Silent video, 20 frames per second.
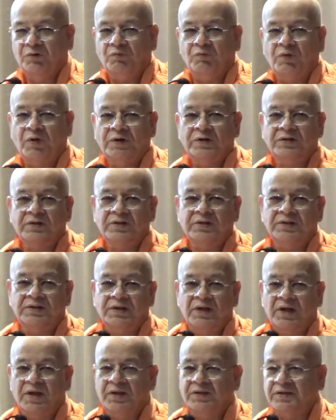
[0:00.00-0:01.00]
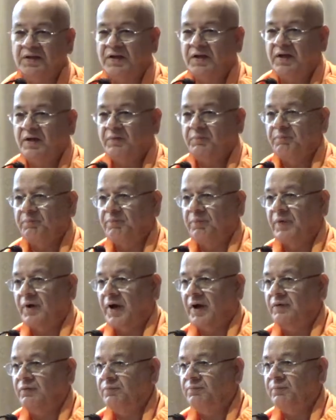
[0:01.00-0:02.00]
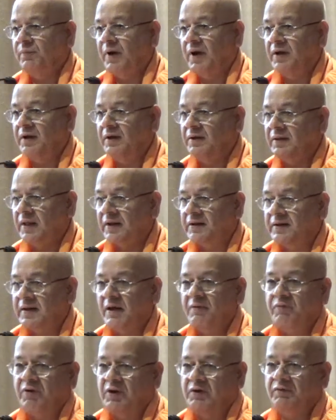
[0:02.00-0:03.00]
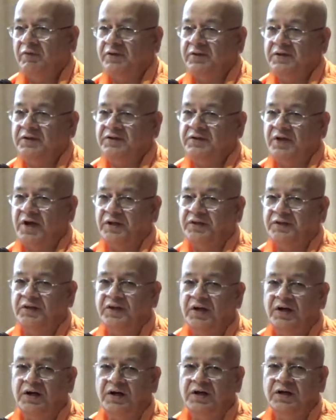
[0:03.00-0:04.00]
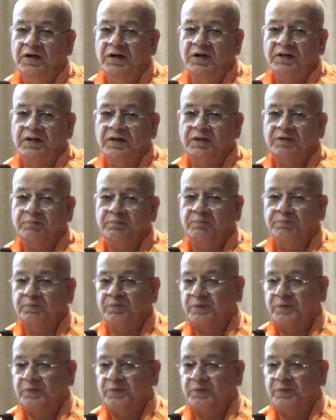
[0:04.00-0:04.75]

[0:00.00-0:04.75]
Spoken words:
Once he says, that time when he was in sadhana, his